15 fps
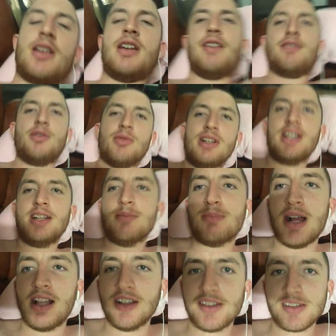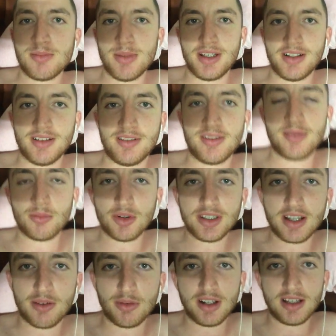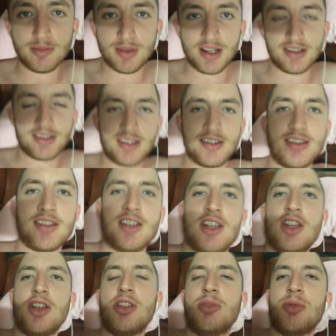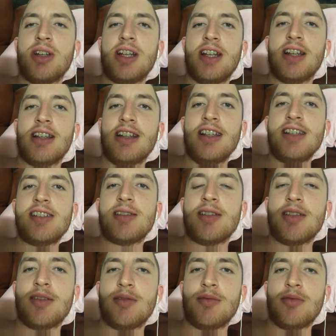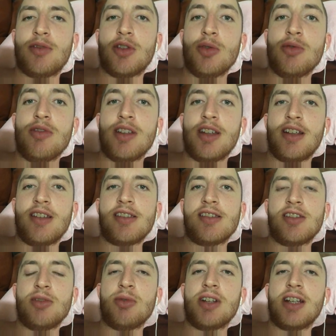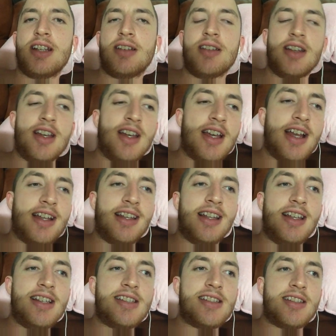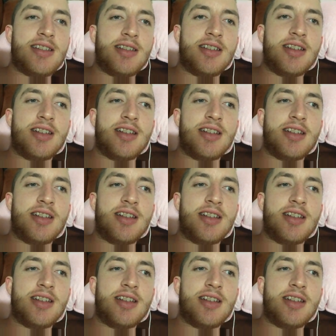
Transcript: If you want to eat a balanced meal, what that really means is you want to eat at least two things. You want to eat at least